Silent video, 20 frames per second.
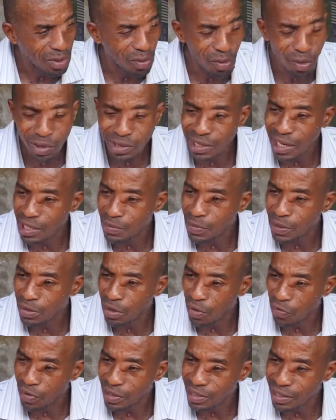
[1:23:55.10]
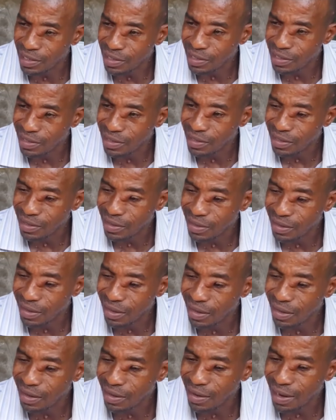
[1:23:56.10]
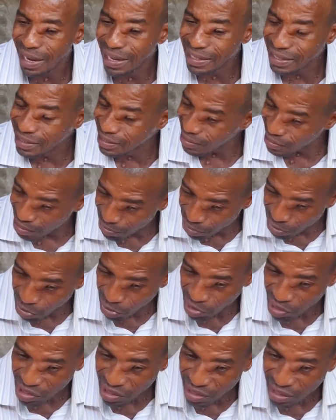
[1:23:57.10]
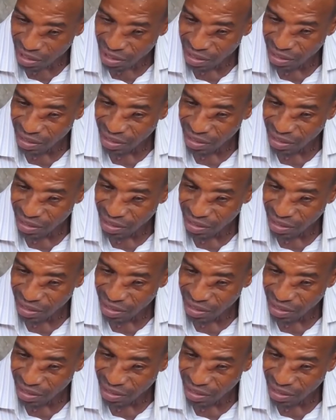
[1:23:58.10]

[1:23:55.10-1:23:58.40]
The worst aspect of it is right in the bush.